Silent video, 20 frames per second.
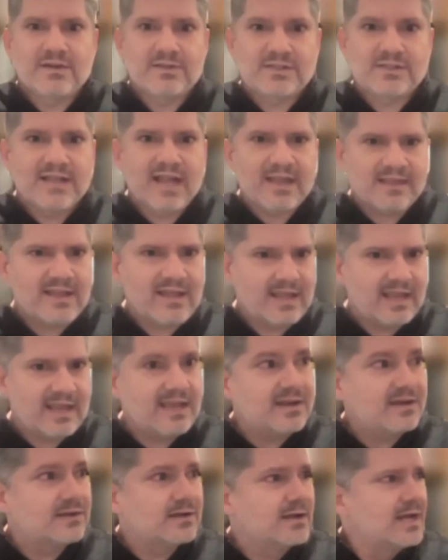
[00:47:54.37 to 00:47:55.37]
There's nothing
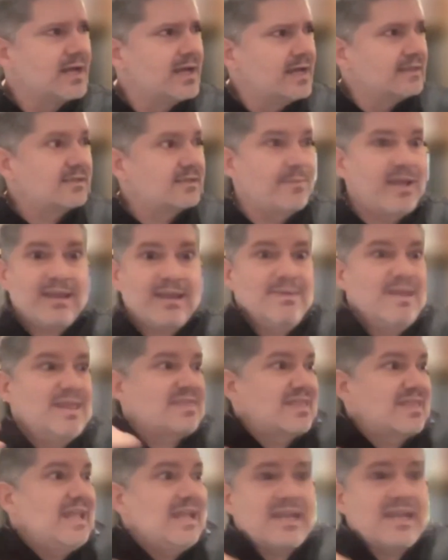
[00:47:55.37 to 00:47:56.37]
here to make me
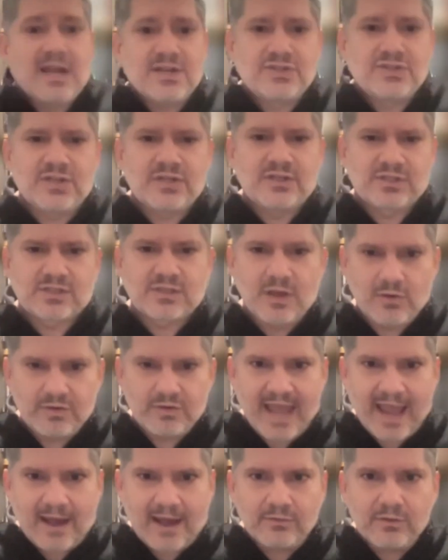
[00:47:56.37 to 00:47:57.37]
think I should
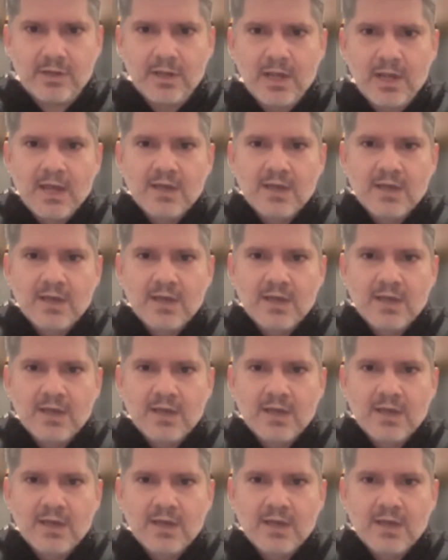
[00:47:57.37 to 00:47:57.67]
slow down.